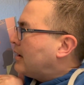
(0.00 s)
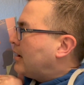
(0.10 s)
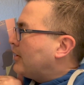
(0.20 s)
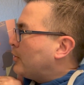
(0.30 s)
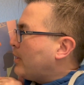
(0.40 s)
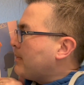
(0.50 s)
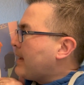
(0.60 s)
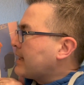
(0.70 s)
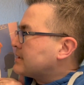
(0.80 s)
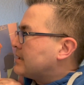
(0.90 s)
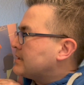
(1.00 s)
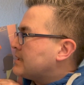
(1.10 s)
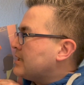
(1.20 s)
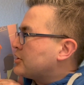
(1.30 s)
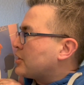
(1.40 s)
On the way back to the
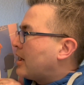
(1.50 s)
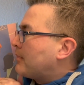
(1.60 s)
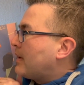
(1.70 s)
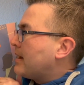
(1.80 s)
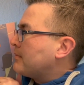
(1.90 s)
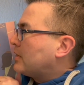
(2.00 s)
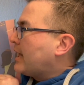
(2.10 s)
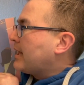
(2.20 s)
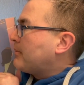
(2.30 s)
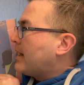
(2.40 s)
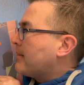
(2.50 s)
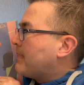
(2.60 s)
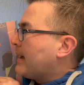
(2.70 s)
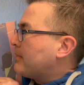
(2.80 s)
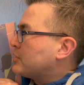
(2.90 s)
tea shop, I'm glad my
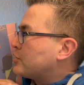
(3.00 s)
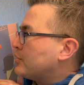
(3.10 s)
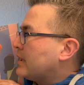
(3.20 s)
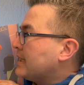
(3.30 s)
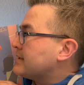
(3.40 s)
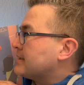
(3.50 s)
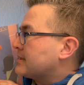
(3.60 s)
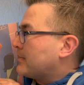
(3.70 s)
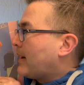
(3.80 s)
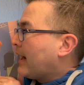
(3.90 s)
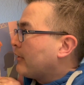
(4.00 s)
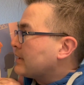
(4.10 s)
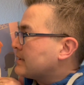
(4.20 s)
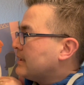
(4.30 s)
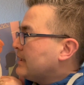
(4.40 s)
Babajoon isn't a
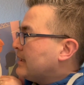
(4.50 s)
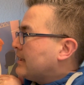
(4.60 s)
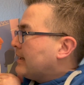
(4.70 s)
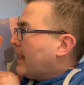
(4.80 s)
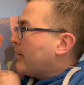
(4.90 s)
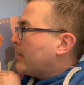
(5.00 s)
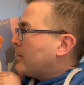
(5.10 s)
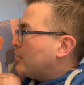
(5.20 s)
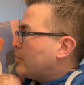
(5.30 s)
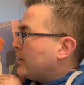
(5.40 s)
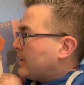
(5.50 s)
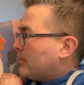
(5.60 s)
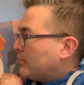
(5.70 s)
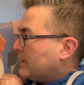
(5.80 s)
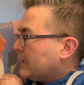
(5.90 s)
pirate. Now I know who he
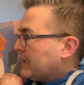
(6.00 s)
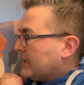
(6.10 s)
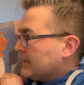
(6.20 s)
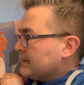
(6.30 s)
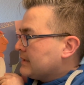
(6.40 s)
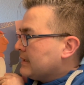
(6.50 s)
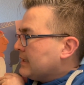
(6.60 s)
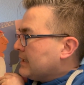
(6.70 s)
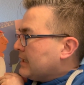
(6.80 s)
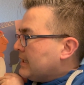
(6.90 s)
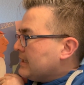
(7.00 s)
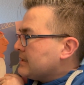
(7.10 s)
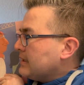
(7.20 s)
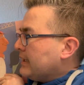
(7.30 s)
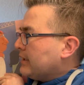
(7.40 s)
really is. He is
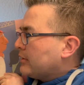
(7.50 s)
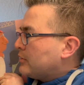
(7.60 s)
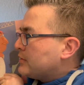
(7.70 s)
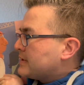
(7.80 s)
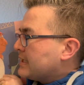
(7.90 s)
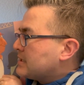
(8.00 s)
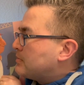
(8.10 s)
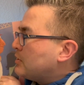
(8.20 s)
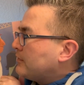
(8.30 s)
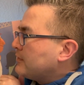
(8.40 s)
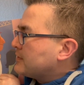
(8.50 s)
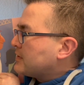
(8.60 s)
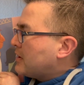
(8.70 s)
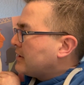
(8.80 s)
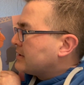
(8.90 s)
a leader who sings beautiful
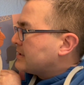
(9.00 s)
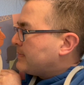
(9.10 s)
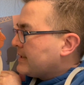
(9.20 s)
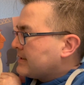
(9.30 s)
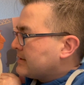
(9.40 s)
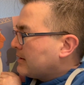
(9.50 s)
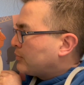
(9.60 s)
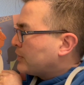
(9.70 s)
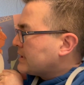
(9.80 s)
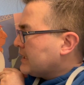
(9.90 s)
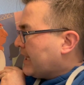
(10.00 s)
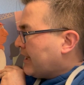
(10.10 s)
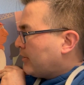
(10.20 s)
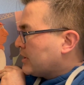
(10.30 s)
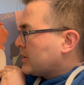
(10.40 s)
songs, speaks a pretty
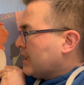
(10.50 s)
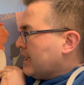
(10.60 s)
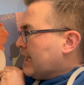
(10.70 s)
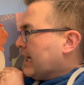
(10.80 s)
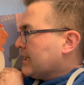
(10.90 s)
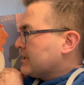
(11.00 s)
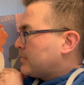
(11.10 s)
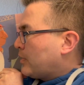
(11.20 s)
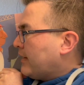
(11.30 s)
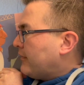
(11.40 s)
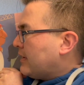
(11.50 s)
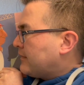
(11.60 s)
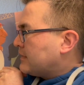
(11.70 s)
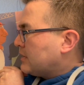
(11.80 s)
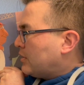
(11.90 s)
language, and is brave
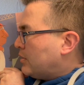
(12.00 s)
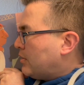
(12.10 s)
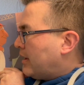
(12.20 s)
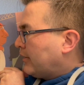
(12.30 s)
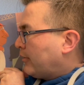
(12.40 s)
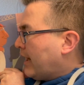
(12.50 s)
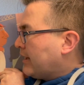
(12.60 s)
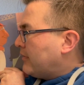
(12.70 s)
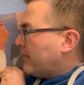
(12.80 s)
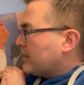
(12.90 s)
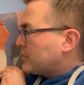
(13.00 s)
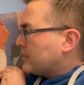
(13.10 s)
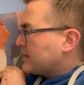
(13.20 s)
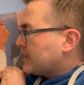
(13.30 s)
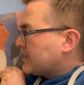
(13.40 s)
enough to go on grand
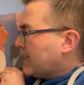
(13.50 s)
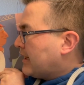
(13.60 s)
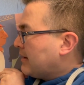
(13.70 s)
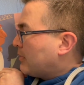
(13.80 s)
adventures that take him